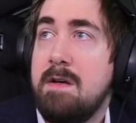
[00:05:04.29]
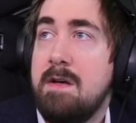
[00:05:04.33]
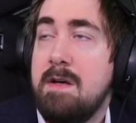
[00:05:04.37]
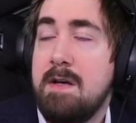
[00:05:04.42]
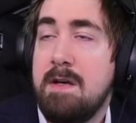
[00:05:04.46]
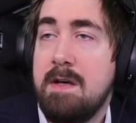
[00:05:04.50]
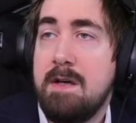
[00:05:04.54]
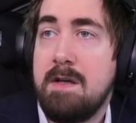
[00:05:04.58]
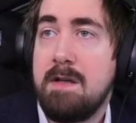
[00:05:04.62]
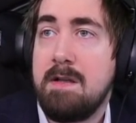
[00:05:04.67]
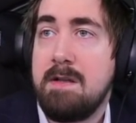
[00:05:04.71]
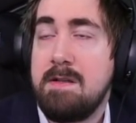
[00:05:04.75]

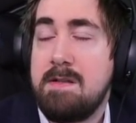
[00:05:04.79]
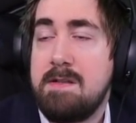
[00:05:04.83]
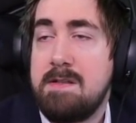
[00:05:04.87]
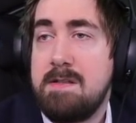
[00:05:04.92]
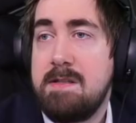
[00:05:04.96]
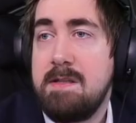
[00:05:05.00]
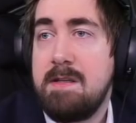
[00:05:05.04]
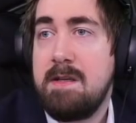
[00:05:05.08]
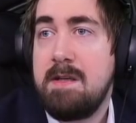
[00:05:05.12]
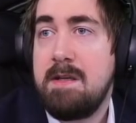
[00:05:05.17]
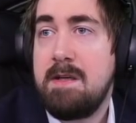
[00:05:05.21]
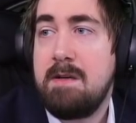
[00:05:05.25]
Let's
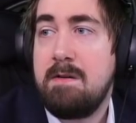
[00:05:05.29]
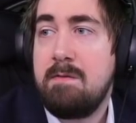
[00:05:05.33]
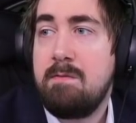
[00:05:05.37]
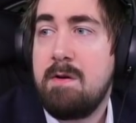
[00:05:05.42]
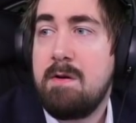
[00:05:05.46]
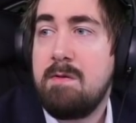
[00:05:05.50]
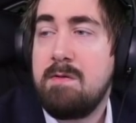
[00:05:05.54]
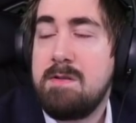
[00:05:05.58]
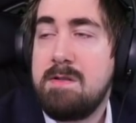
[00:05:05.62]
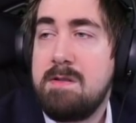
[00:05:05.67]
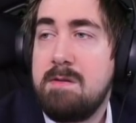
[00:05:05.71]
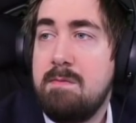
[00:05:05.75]
see,
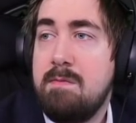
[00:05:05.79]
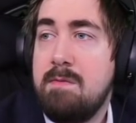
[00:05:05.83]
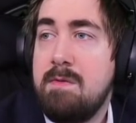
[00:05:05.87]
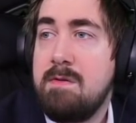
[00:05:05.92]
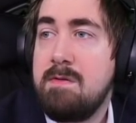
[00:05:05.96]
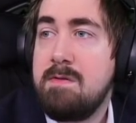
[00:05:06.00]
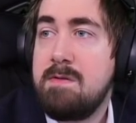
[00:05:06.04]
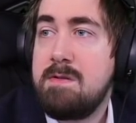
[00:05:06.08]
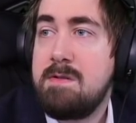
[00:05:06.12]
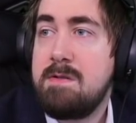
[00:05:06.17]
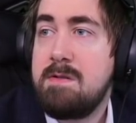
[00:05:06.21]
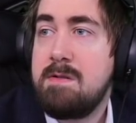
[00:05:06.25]
what was the
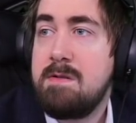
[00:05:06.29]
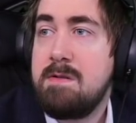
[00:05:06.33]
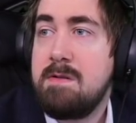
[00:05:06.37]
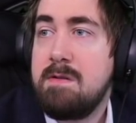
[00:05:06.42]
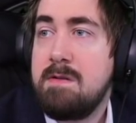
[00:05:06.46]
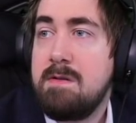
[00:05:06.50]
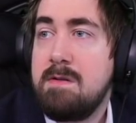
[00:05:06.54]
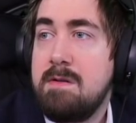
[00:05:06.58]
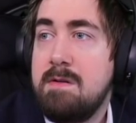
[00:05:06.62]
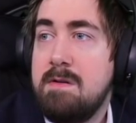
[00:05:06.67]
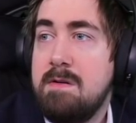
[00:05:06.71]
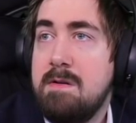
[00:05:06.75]
most...
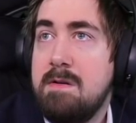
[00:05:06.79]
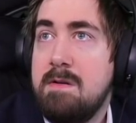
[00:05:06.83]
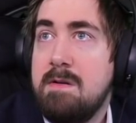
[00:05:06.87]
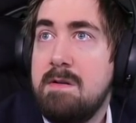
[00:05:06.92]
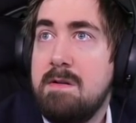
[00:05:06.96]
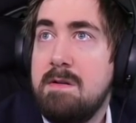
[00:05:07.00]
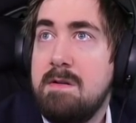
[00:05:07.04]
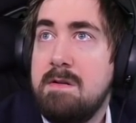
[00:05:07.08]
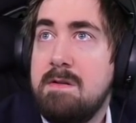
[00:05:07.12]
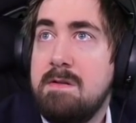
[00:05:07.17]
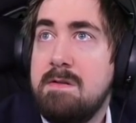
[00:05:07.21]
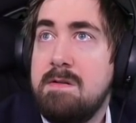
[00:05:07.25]

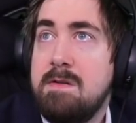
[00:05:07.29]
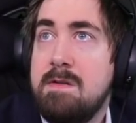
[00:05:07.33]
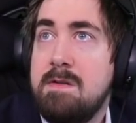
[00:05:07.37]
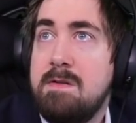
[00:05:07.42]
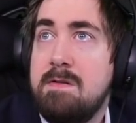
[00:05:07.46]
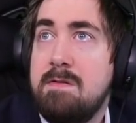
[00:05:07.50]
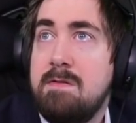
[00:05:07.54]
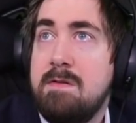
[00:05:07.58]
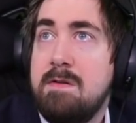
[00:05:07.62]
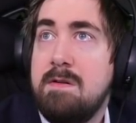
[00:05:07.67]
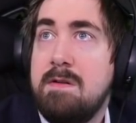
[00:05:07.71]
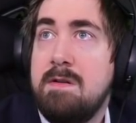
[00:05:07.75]

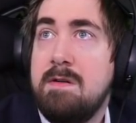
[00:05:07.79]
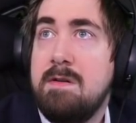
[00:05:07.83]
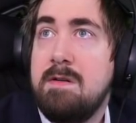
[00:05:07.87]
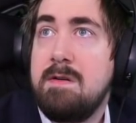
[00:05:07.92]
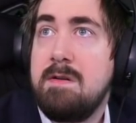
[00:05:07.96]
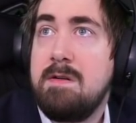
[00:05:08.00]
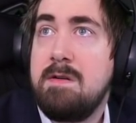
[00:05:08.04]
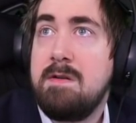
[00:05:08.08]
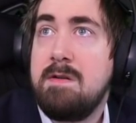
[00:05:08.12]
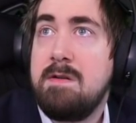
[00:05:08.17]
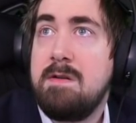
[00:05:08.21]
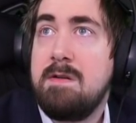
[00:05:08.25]

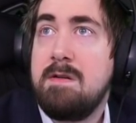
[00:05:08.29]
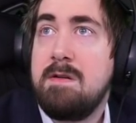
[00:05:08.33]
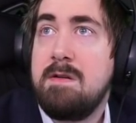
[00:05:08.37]
Zizaran.